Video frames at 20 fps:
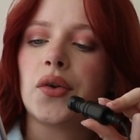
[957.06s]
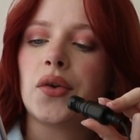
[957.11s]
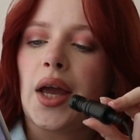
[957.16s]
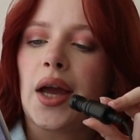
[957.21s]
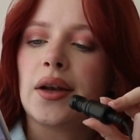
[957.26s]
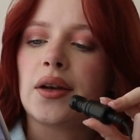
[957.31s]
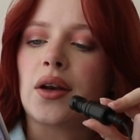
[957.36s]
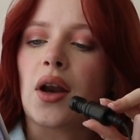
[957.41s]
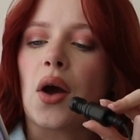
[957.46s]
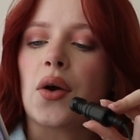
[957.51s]

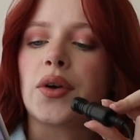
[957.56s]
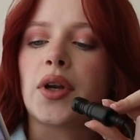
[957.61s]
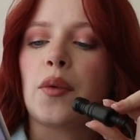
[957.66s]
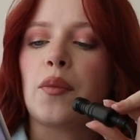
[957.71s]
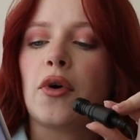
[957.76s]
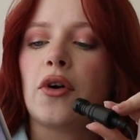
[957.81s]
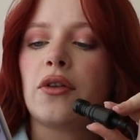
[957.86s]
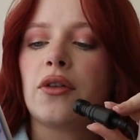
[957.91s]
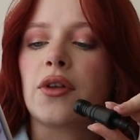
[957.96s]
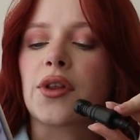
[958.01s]
I don't know, they
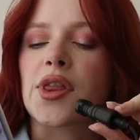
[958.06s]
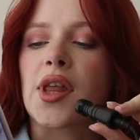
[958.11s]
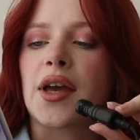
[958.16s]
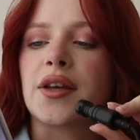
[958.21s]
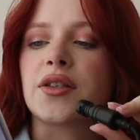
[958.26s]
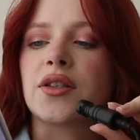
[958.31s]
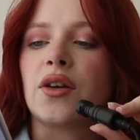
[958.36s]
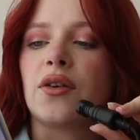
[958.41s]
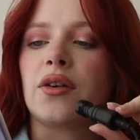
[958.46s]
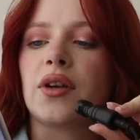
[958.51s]
both look
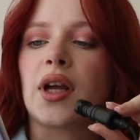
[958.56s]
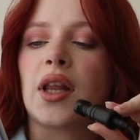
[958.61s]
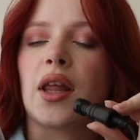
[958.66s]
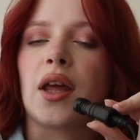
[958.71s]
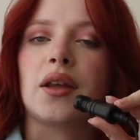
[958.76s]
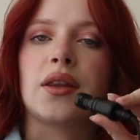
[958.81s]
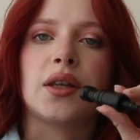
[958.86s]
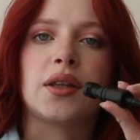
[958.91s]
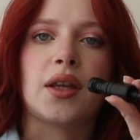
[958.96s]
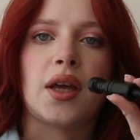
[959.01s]
nice though, and I
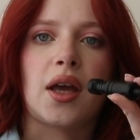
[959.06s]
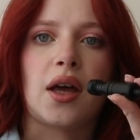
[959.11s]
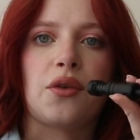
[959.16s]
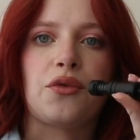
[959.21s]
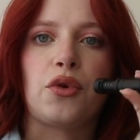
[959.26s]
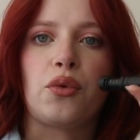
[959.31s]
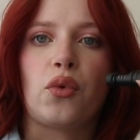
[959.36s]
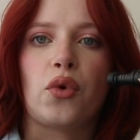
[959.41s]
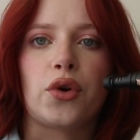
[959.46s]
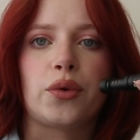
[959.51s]
like that they have
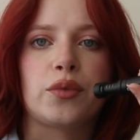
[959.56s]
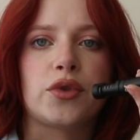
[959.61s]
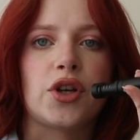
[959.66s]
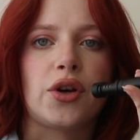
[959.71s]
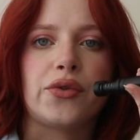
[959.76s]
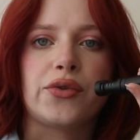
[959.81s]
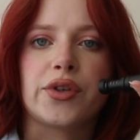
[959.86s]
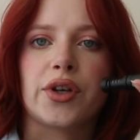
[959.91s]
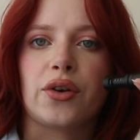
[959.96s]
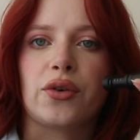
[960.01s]
a warm
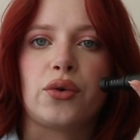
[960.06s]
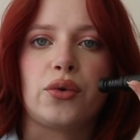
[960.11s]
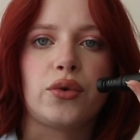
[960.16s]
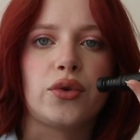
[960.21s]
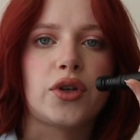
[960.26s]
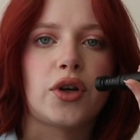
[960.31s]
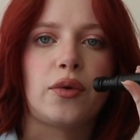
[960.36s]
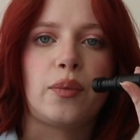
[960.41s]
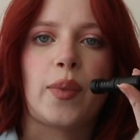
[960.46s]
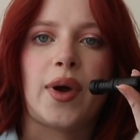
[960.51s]
toned and cool
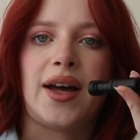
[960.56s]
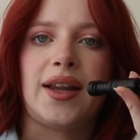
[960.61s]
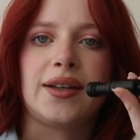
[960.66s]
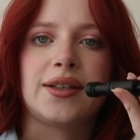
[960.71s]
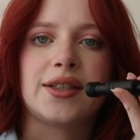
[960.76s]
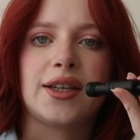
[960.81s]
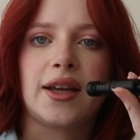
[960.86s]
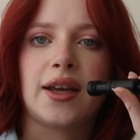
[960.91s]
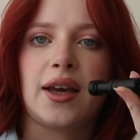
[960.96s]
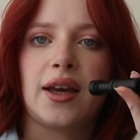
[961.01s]
tone
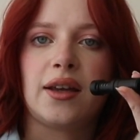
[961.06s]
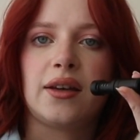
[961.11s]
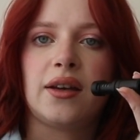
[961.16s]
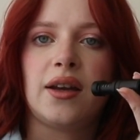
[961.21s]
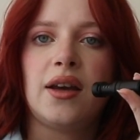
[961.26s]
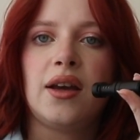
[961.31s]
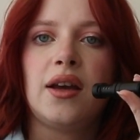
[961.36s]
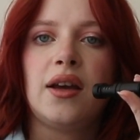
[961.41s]
palette again.